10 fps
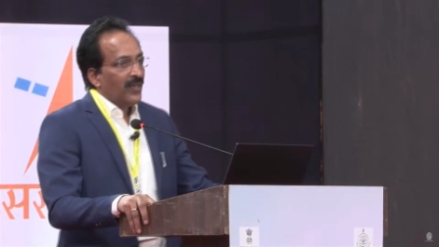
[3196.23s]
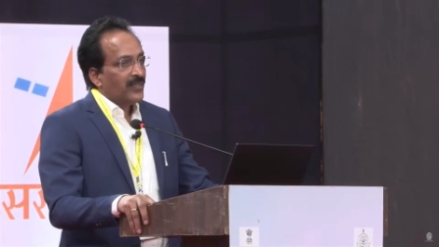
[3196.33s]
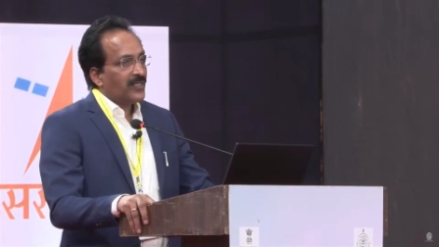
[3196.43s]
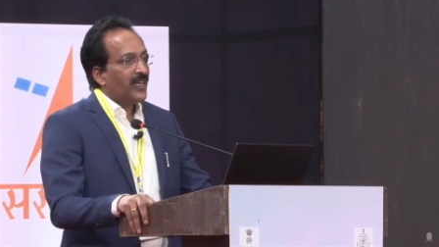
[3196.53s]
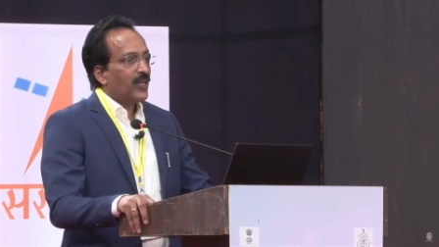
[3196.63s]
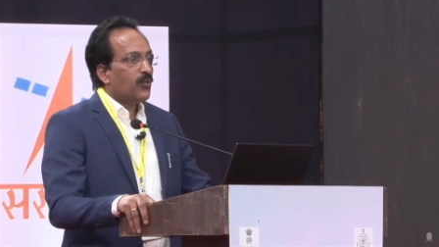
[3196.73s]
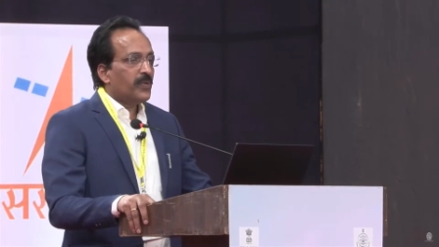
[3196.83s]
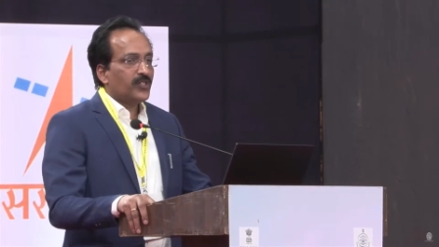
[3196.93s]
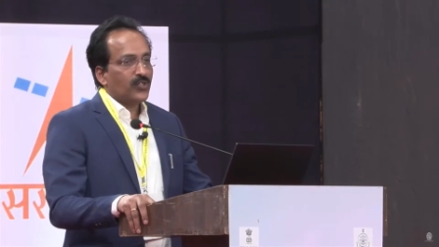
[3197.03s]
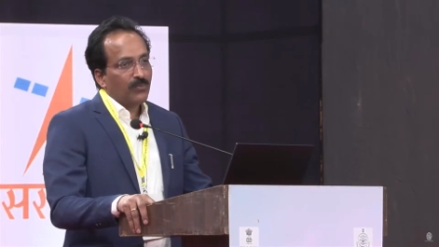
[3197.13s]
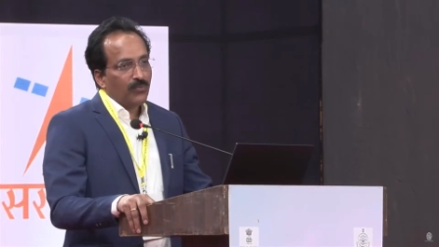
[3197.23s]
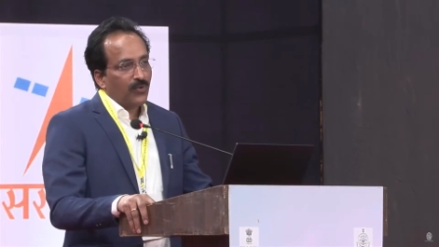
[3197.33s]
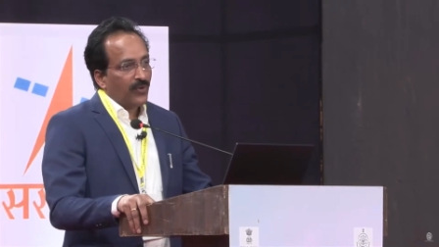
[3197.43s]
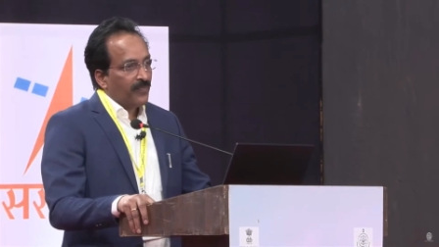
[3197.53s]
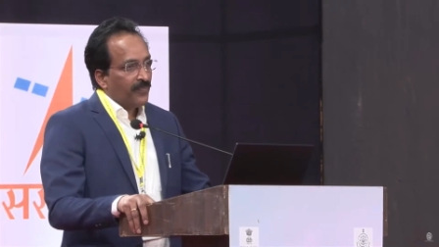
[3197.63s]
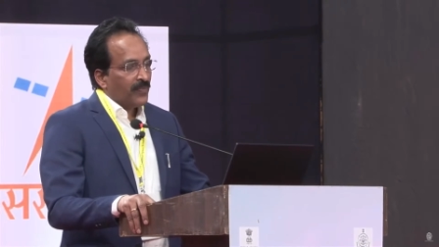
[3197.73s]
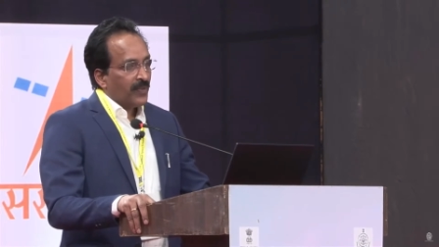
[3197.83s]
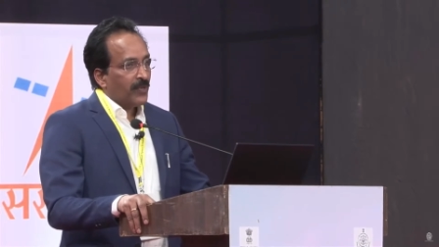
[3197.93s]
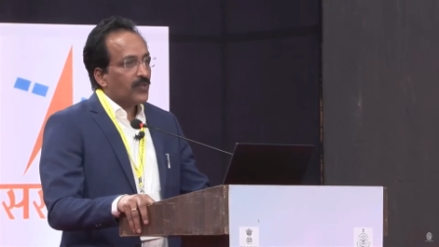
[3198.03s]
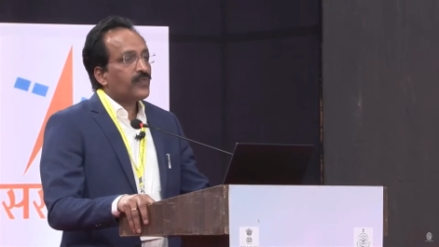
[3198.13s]
Sending humans to moon,
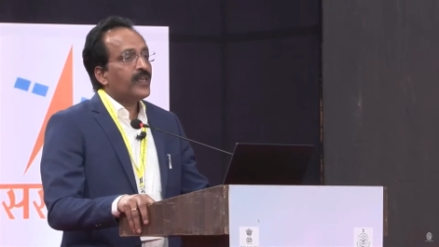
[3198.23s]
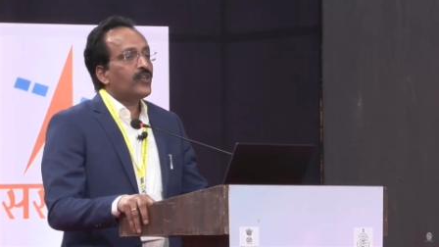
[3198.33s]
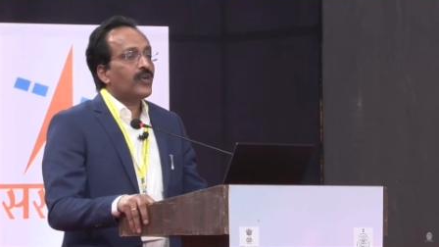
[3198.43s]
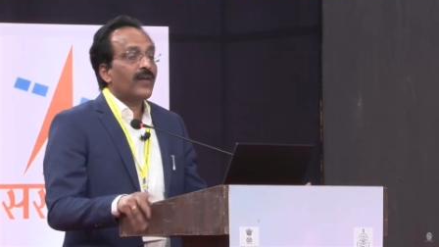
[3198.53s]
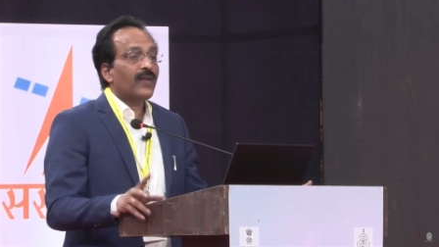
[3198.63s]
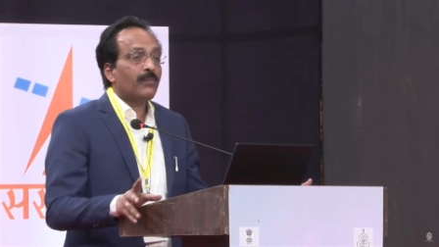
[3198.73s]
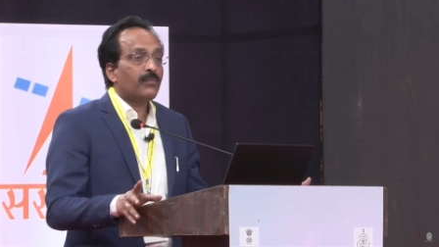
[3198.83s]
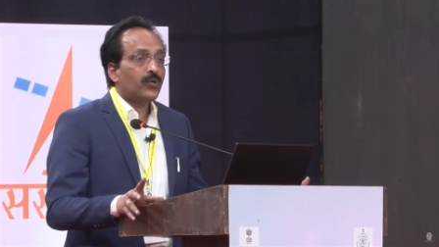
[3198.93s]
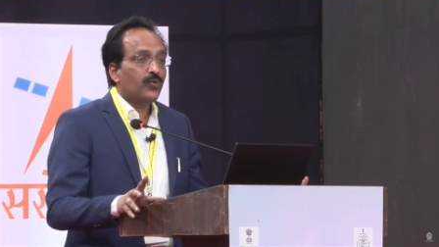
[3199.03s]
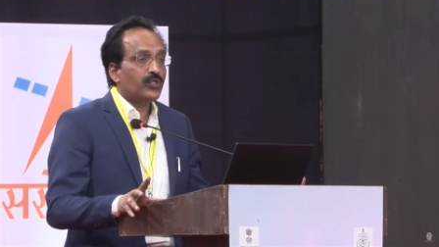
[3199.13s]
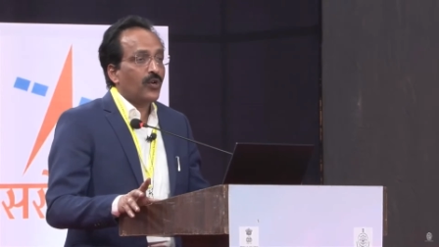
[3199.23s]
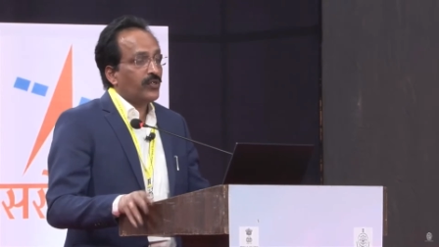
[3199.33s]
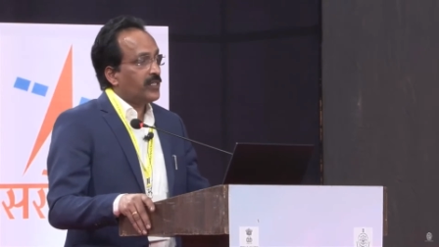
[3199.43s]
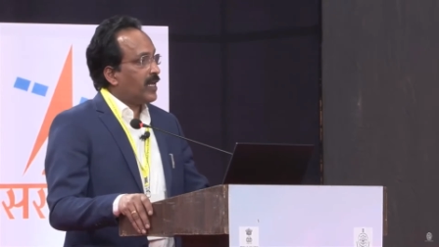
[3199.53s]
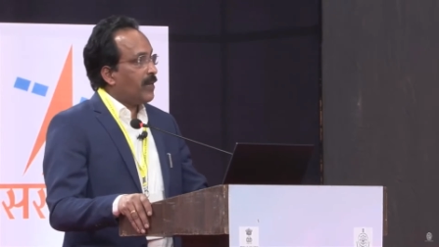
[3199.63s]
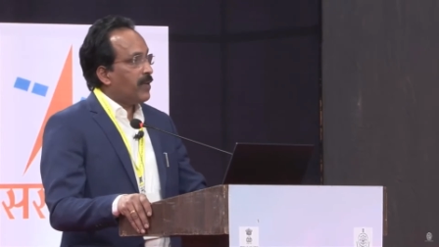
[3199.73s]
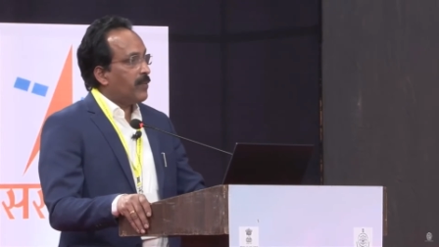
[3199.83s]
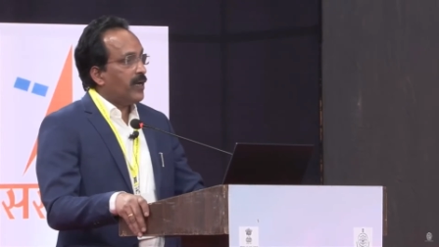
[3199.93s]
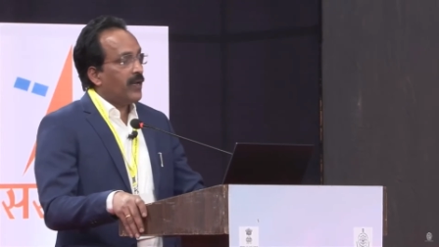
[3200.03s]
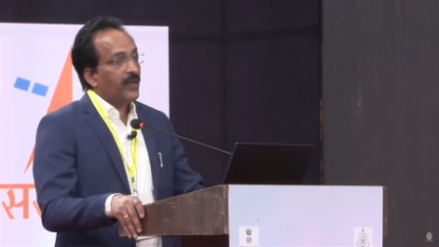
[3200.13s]
because we need to develop huge launcher
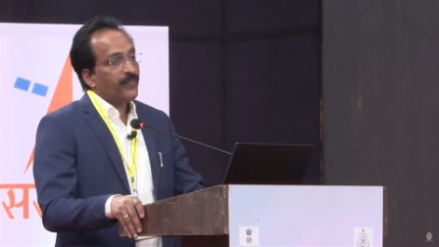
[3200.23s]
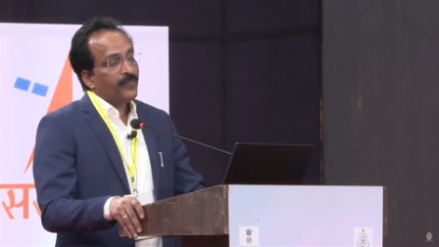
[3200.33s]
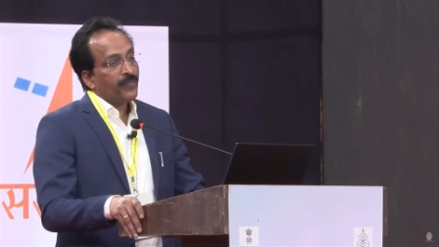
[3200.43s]
capability,